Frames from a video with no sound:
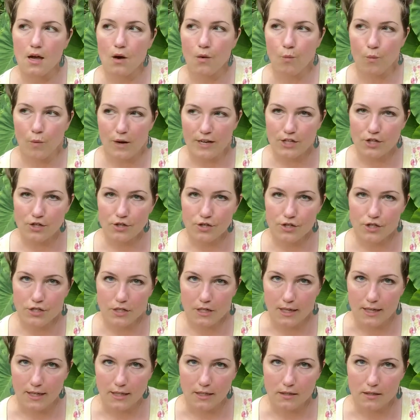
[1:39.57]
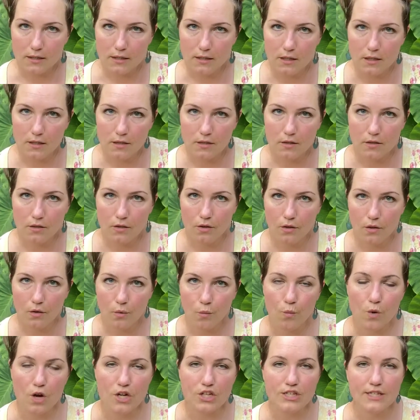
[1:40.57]
When you're done
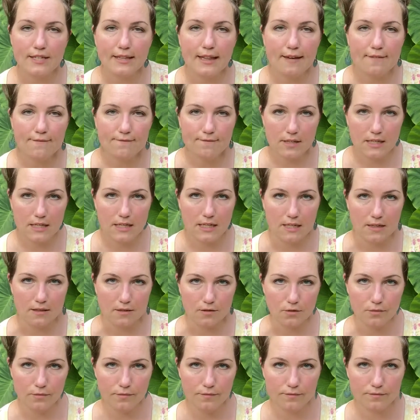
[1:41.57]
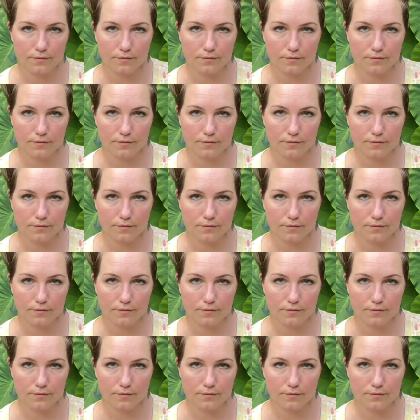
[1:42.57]
watching that video,